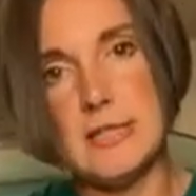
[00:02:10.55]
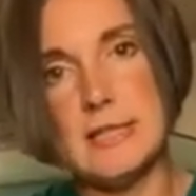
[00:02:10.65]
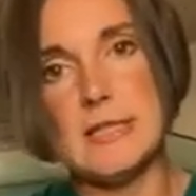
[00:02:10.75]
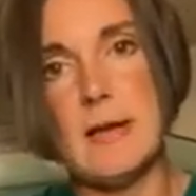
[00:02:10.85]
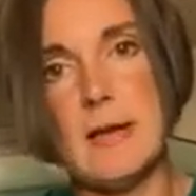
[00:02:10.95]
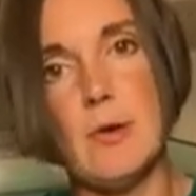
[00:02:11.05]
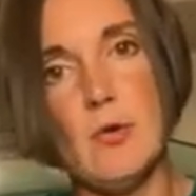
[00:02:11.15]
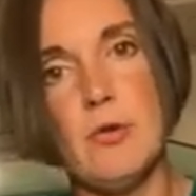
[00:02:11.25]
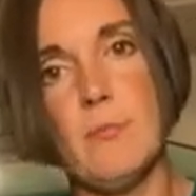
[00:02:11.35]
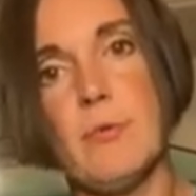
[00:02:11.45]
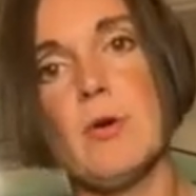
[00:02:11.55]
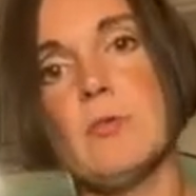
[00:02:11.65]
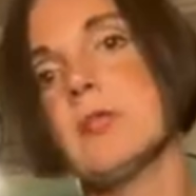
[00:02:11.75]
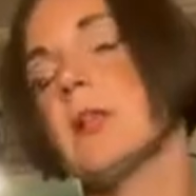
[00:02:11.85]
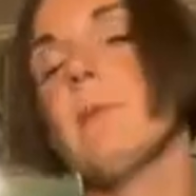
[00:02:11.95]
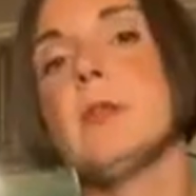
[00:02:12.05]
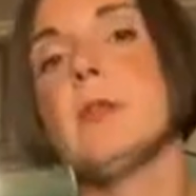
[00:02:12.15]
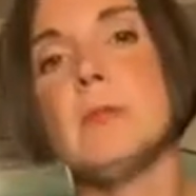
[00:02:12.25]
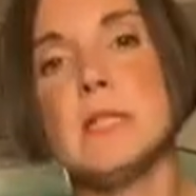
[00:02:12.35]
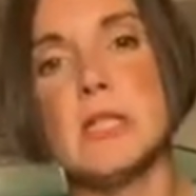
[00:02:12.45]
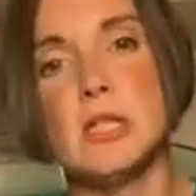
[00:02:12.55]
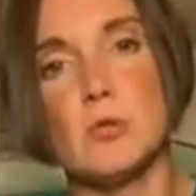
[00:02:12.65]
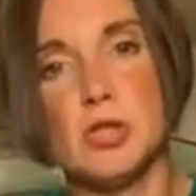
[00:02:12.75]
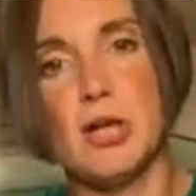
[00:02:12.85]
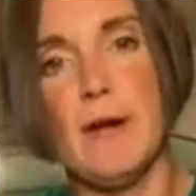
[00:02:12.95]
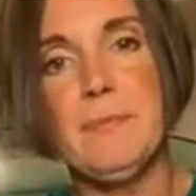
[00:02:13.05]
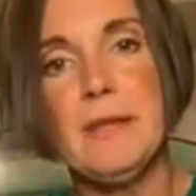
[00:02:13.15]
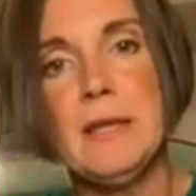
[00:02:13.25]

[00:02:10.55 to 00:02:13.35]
disassemble all the bowls and put them in the dishwasher.